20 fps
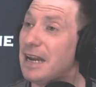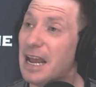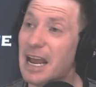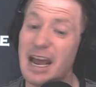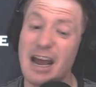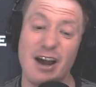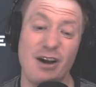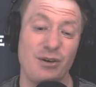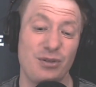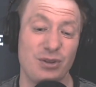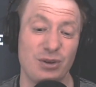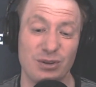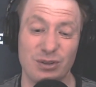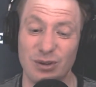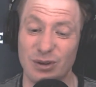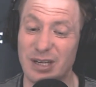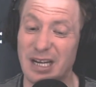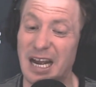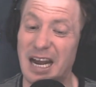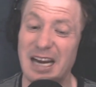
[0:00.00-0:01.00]
and
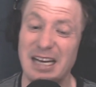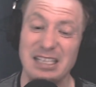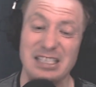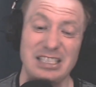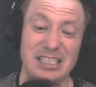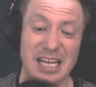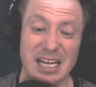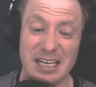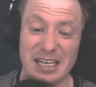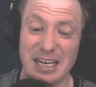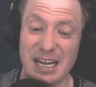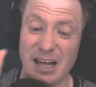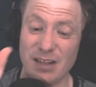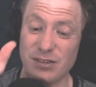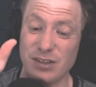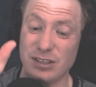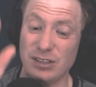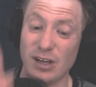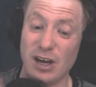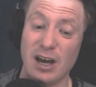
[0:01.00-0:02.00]
now they're kind of
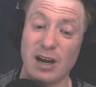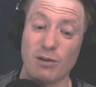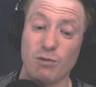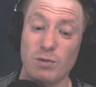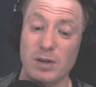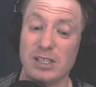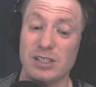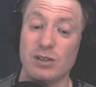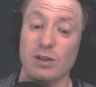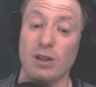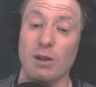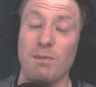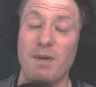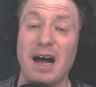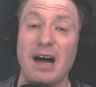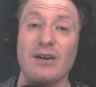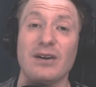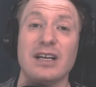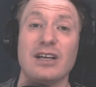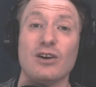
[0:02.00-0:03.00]
sending out the dog
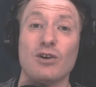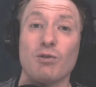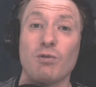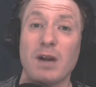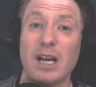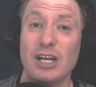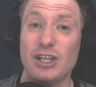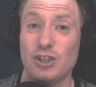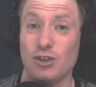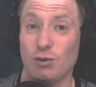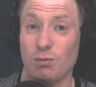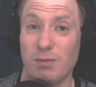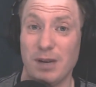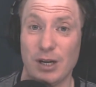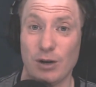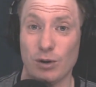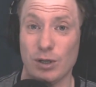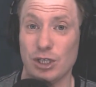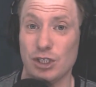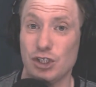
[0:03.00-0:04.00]
whistle about
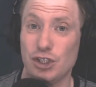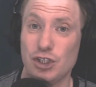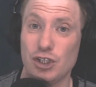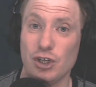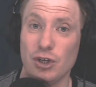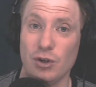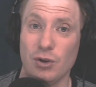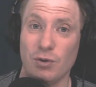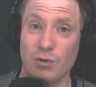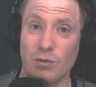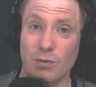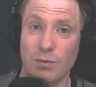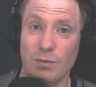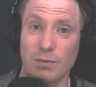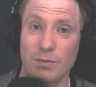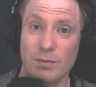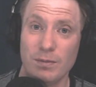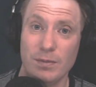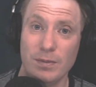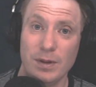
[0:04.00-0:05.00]
interracial marriage
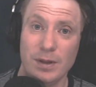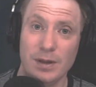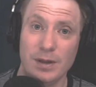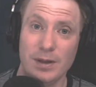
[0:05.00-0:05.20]
too.